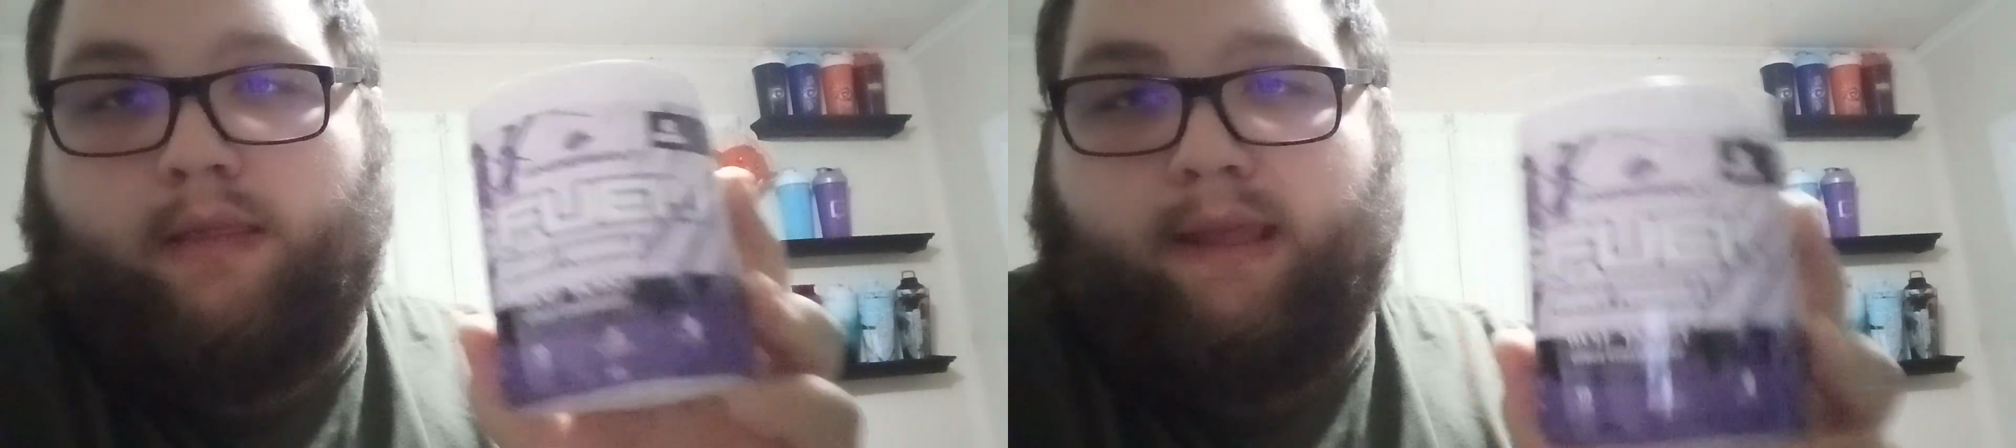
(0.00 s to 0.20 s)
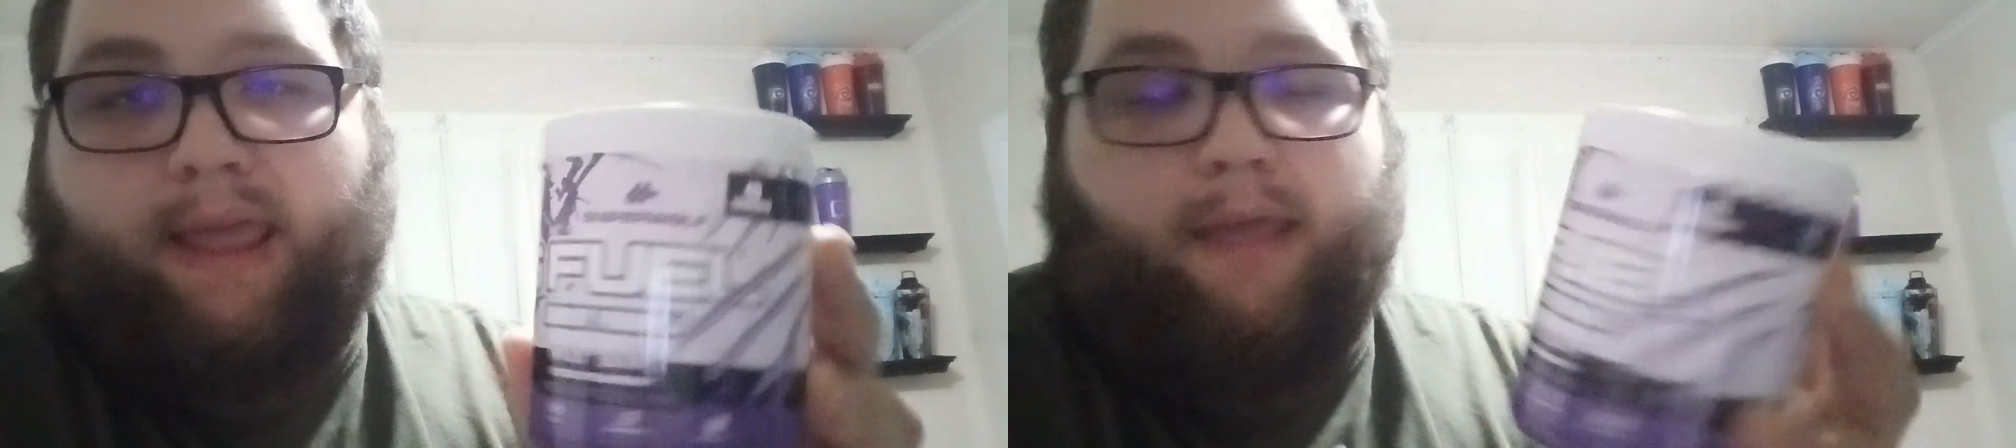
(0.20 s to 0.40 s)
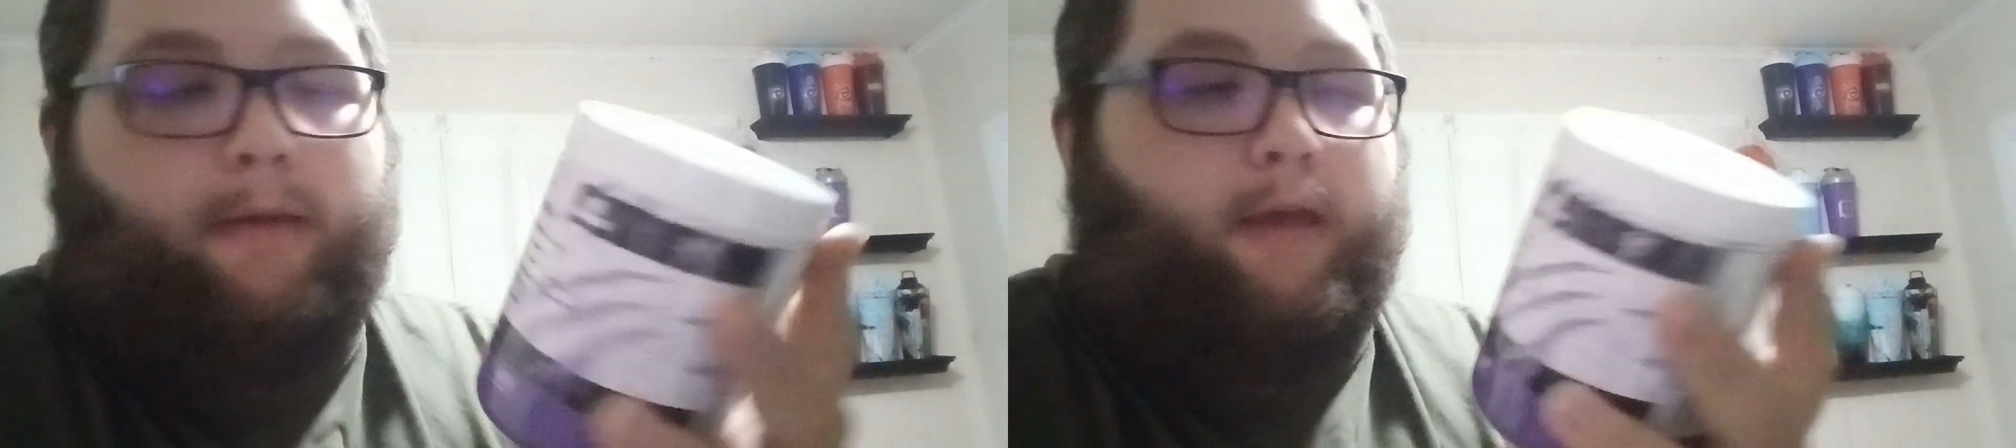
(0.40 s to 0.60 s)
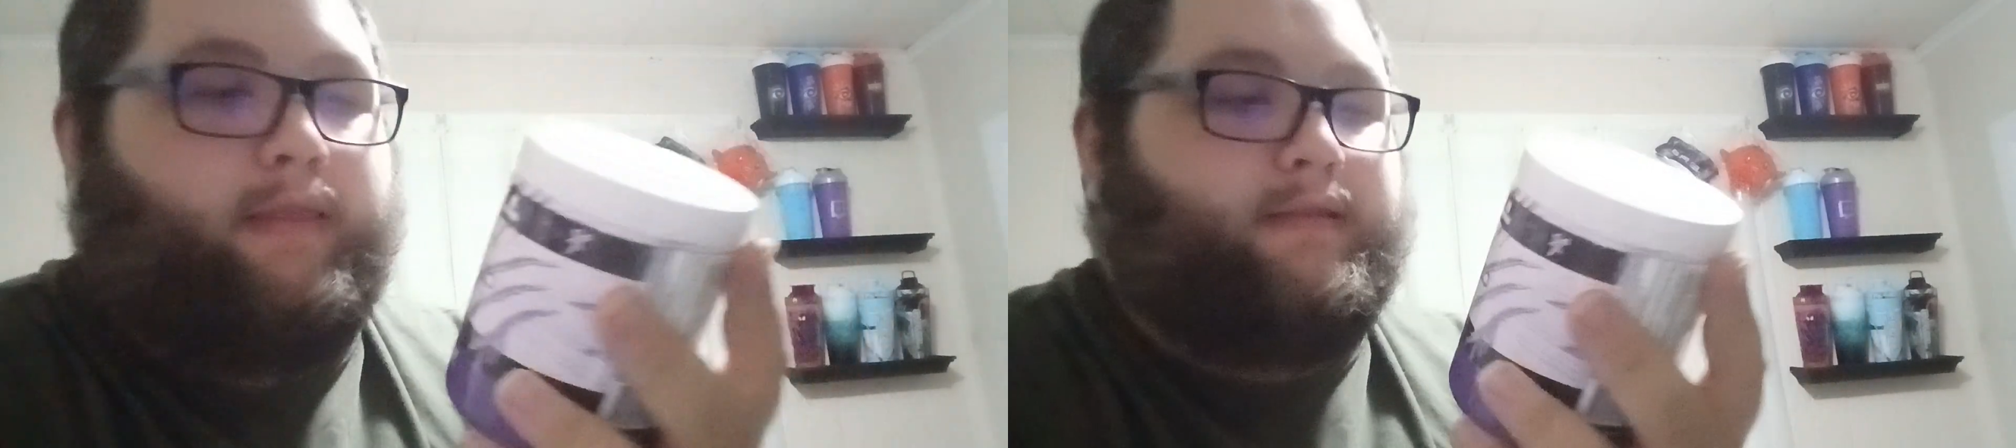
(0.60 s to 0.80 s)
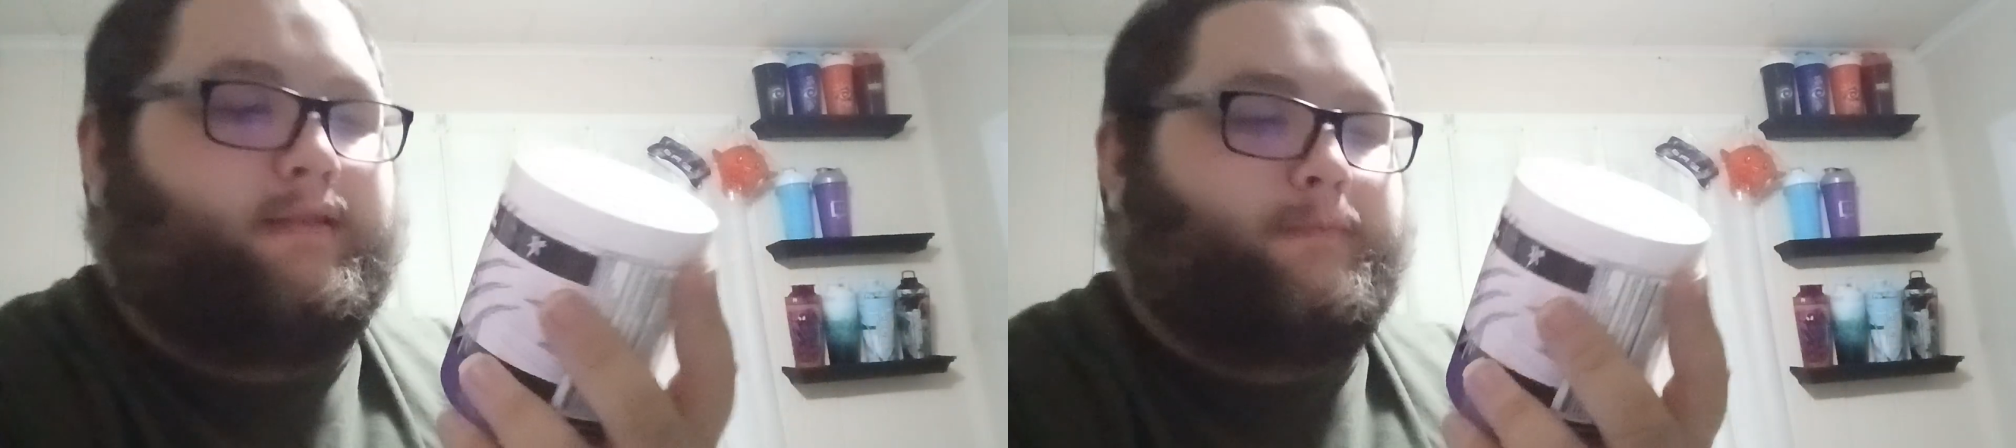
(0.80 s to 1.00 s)
that came out.
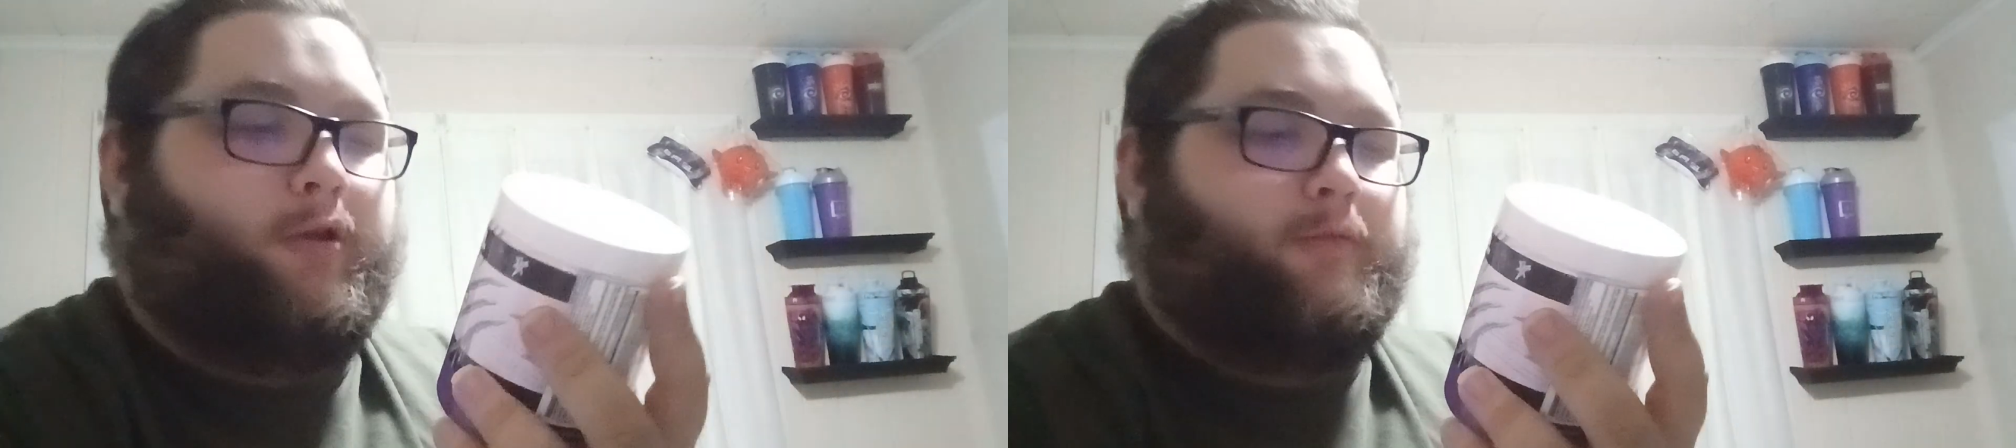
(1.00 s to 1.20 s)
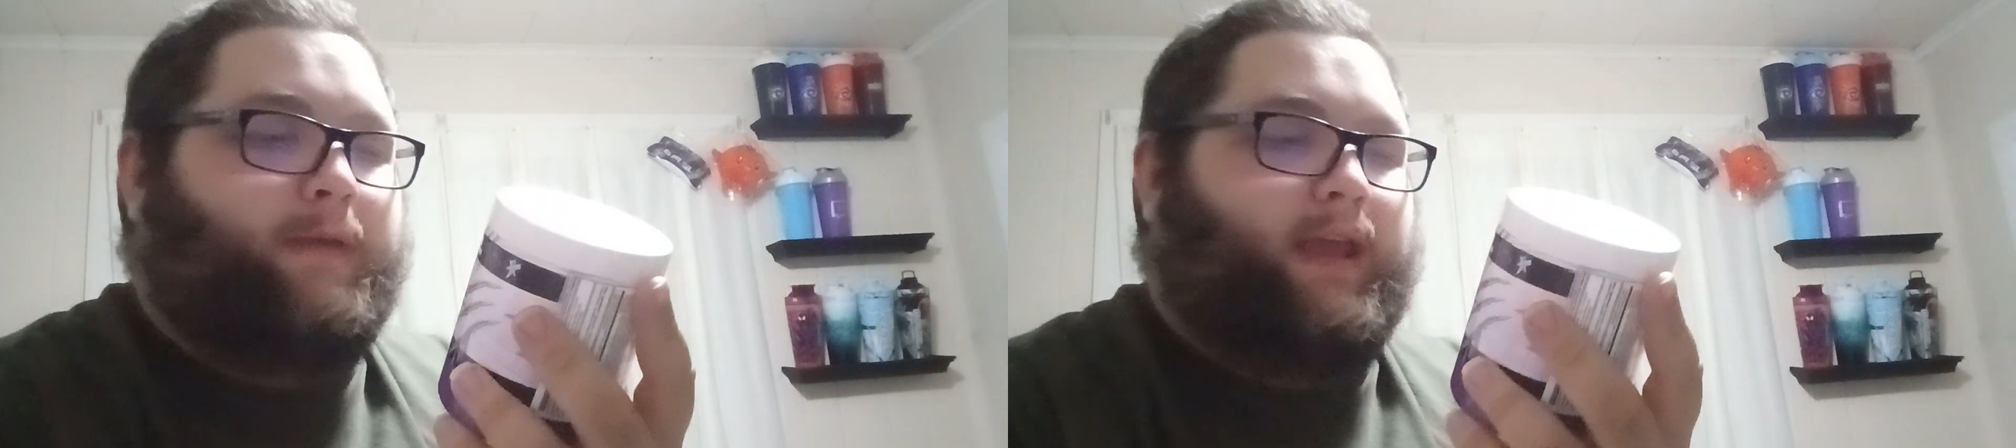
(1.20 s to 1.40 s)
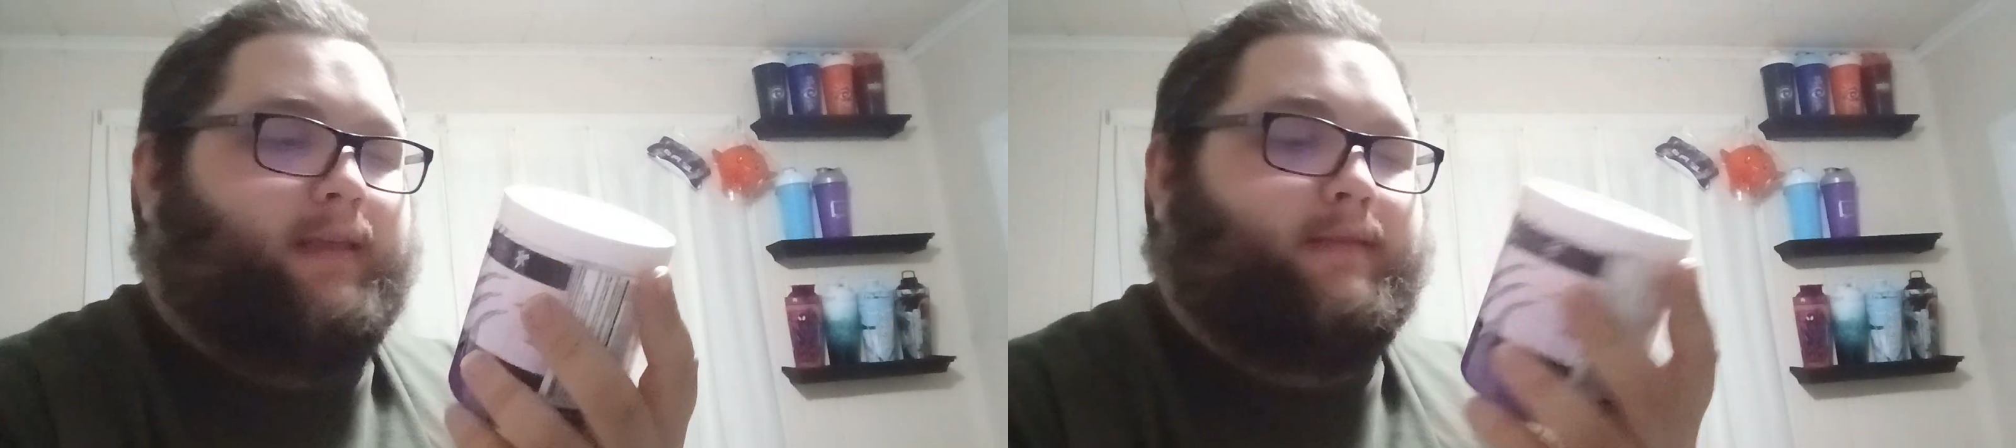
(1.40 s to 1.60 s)
This is supposed to be a